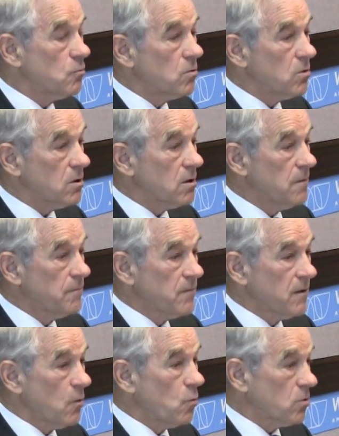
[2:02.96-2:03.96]
war
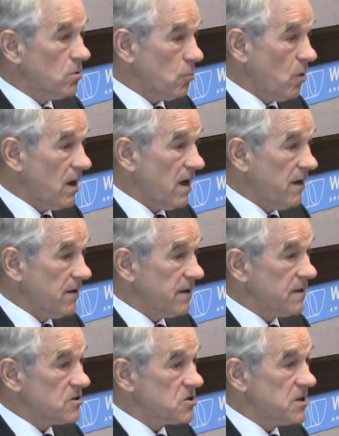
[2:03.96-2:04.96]
worldwide
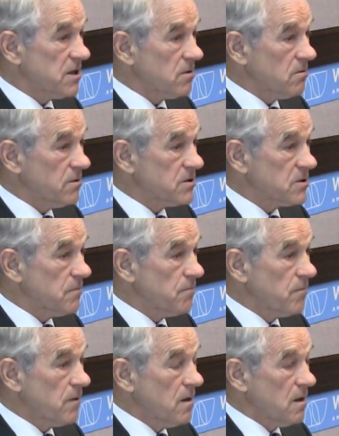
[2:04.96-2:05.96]
against terrorism